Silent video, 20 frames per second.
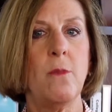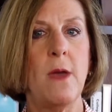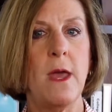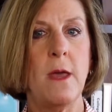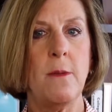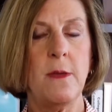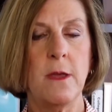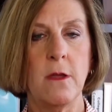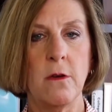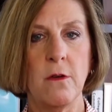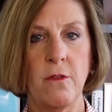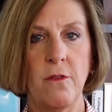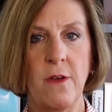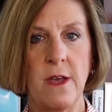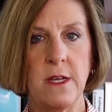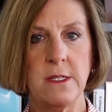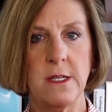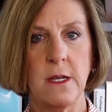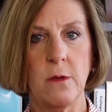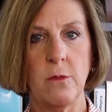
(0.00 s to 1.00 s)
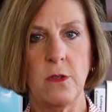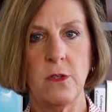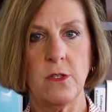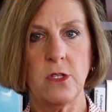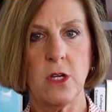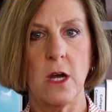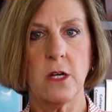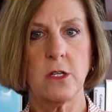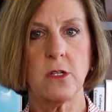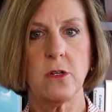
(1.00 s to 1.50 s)
you may be interfacing
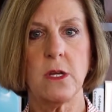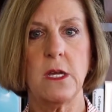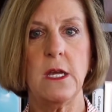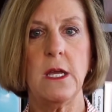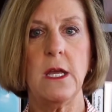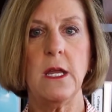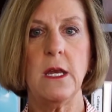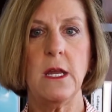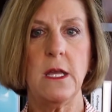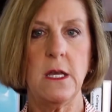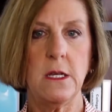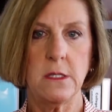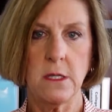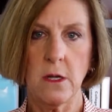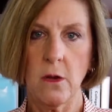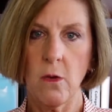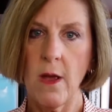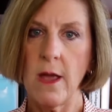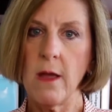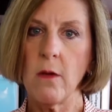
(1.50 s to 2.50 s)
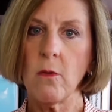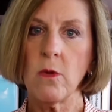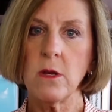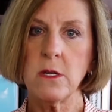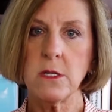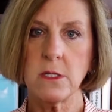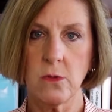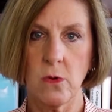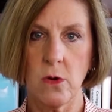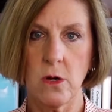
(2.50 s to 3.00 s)
with Dr. Keene. He's a great
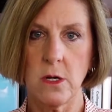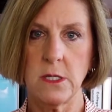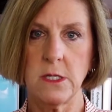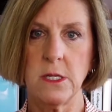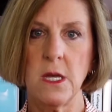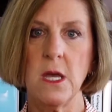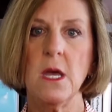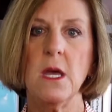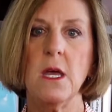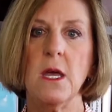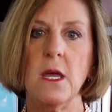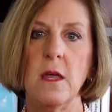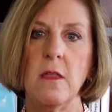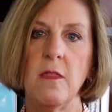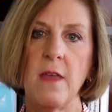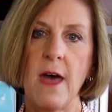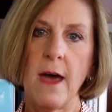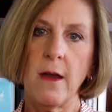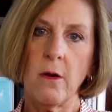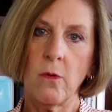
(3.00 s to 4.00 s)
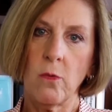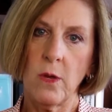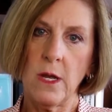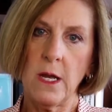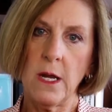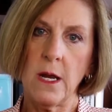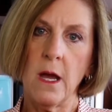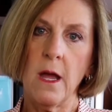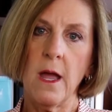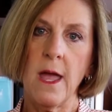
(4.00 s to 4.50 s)
resource in that
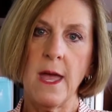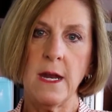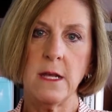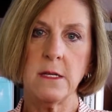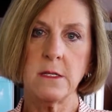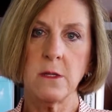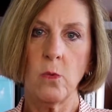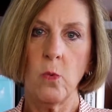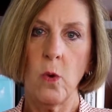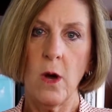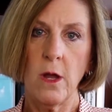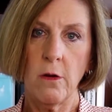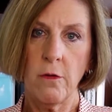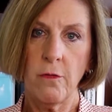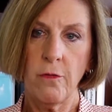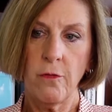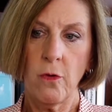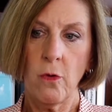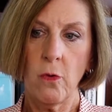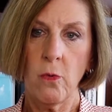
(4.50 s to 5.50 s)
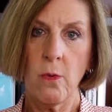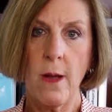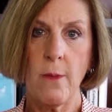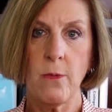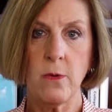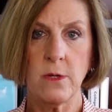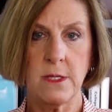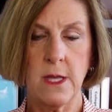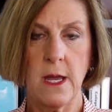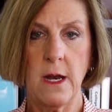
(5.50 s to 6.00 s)
arena and is a wonderful
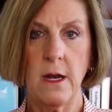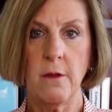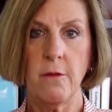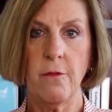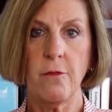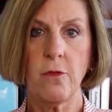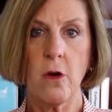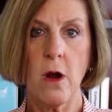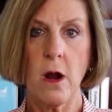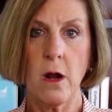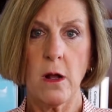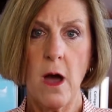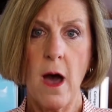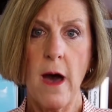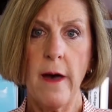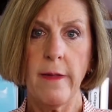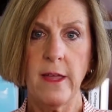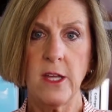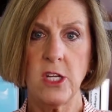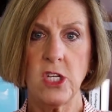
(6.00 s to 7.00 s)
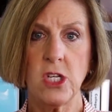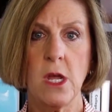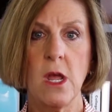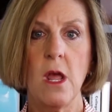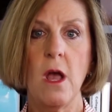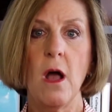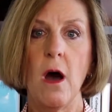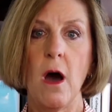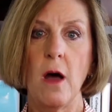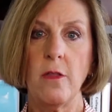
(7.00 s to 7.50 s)
representative for our college
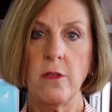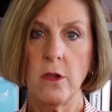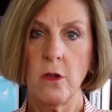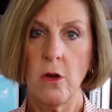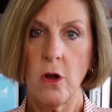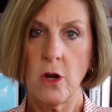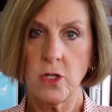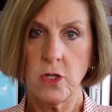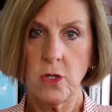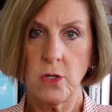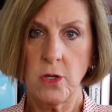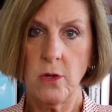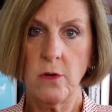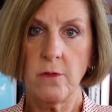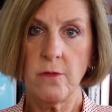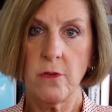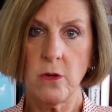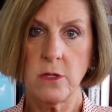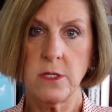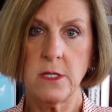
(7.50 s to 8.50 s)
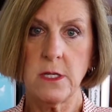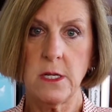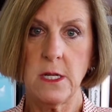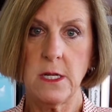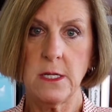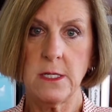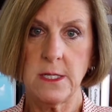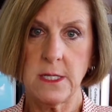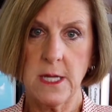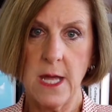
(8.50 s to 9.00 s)
on the larger
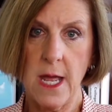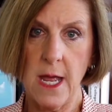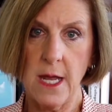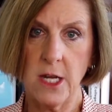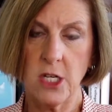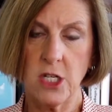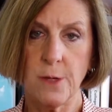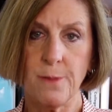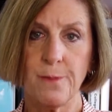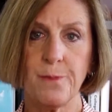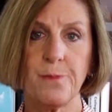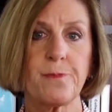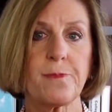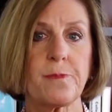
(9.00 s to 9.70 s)
university stage.